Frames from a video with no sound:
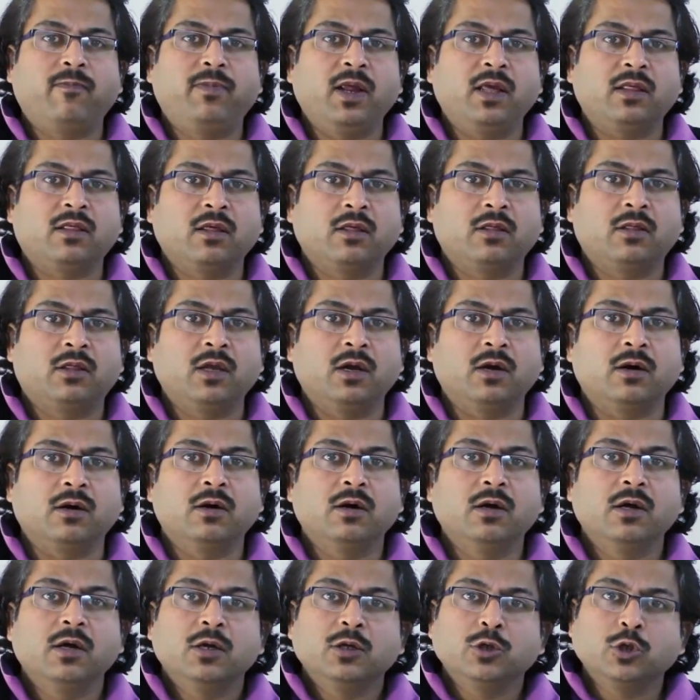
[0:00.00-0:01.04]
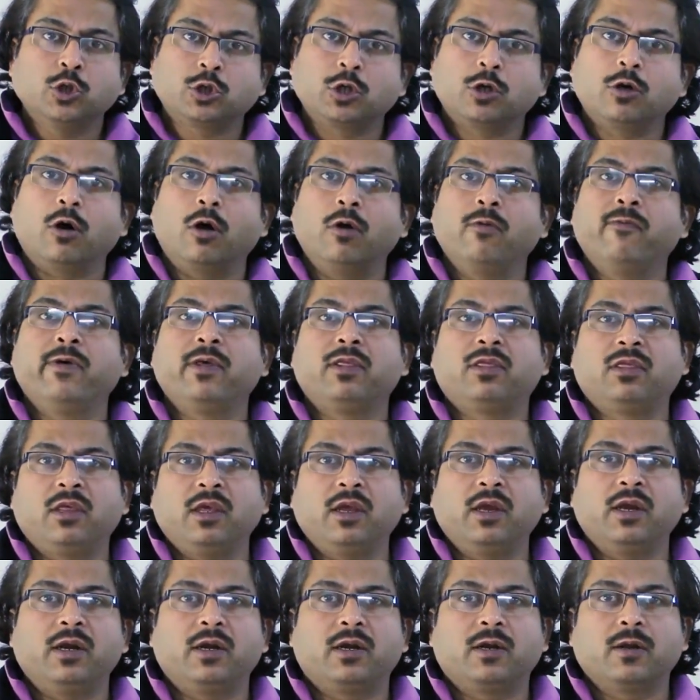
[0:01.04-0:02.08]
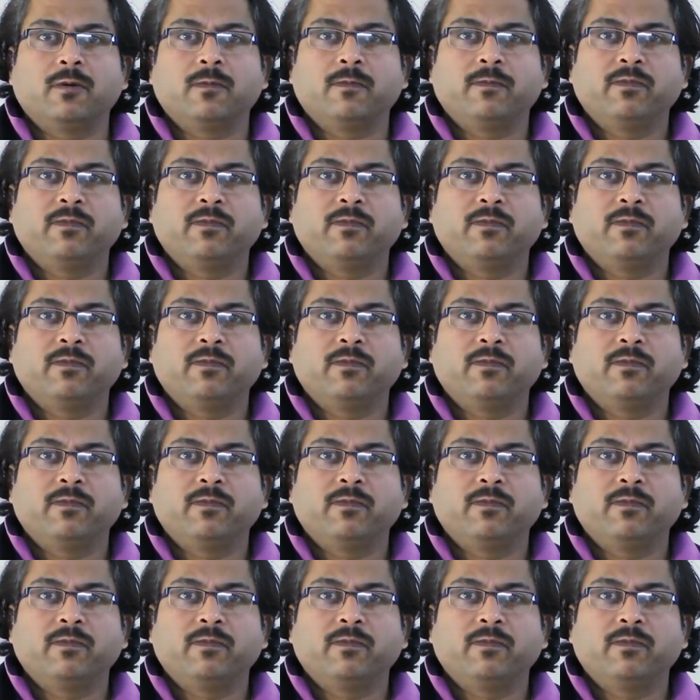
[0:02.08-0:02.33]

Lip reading: places there? You should always see it.